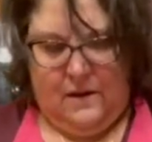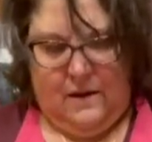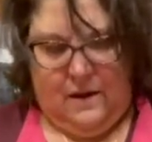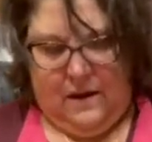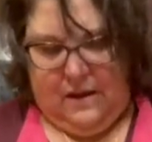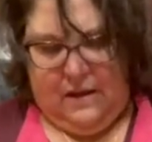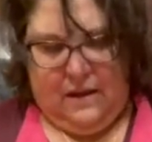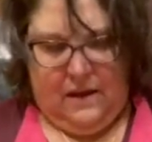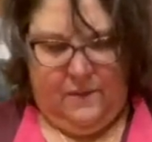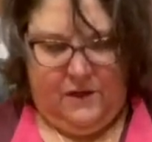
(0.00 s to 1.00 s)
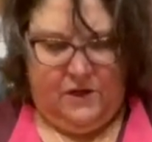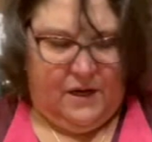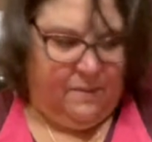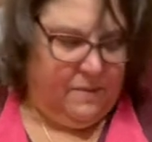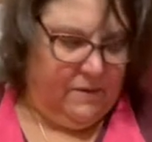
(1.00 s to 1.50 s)
And then I would
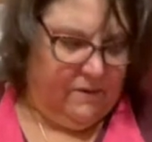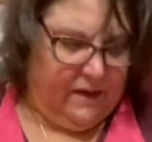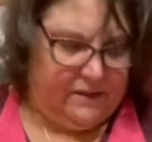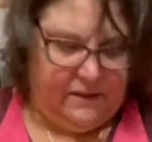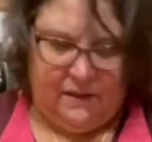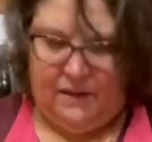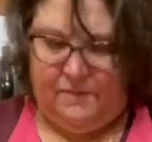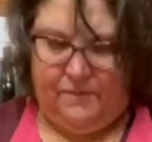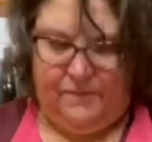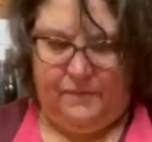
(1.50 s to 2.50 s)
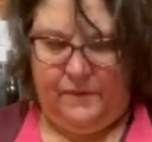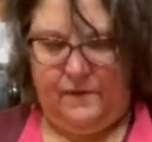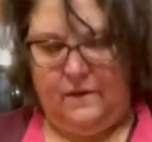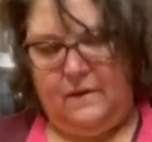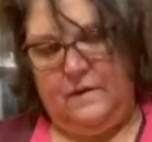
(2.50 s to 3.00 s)
chop up the rest of them.
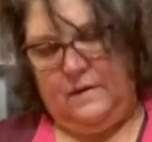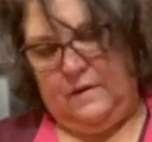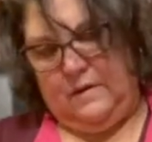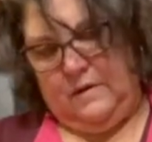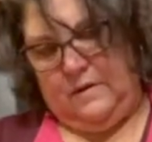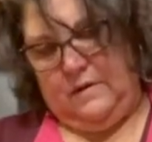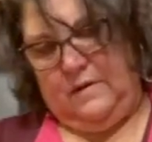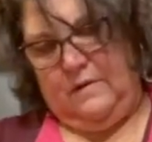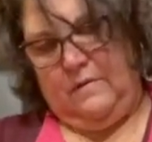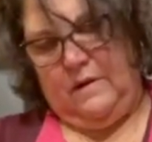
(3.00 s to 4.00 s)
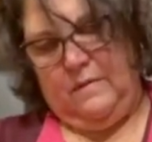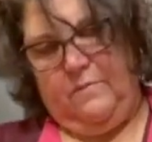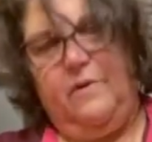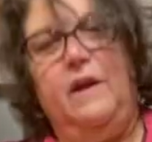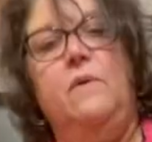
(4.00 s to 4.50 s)
So I'm going to
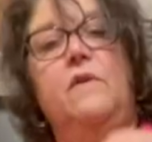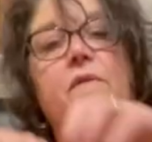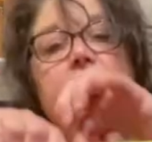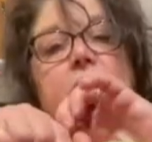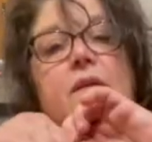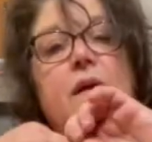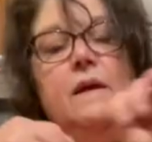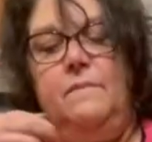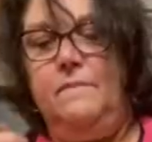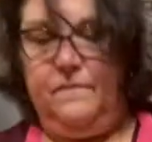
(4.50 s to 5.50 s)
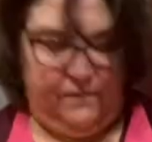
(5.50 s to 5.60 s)
break off the stem.